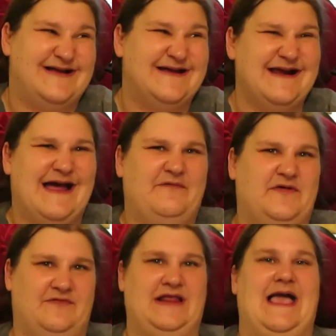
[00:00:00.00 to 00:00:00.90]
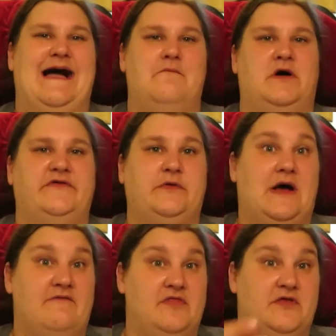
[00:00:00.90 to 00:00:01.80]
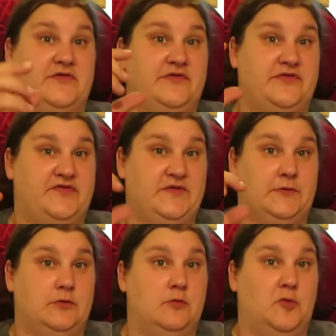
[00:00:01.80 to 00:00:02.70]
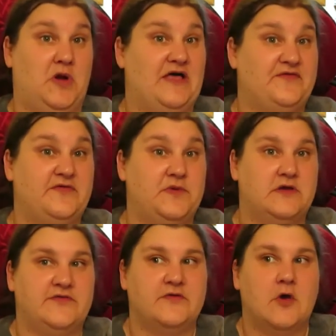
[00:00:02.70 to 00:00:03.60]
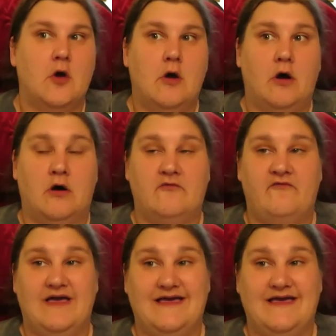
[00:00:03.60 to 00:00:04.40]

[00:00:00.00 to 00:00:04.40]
I don't have to really add much to it other than the typical normal plasters because of